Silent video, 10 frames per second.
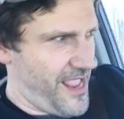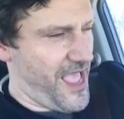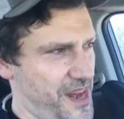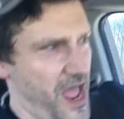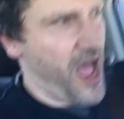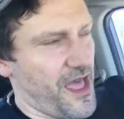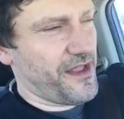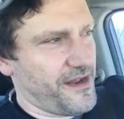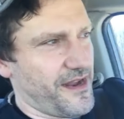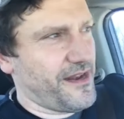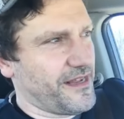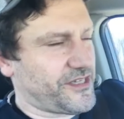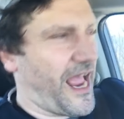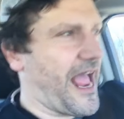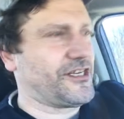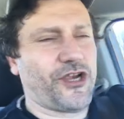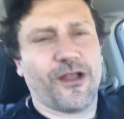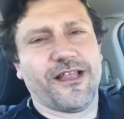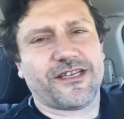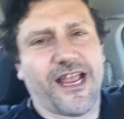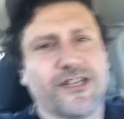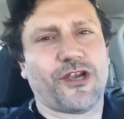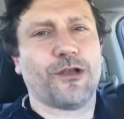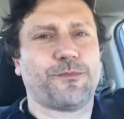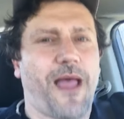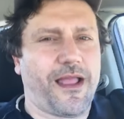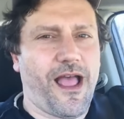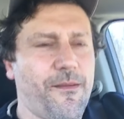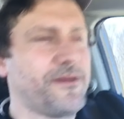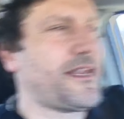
And this kid shows back up.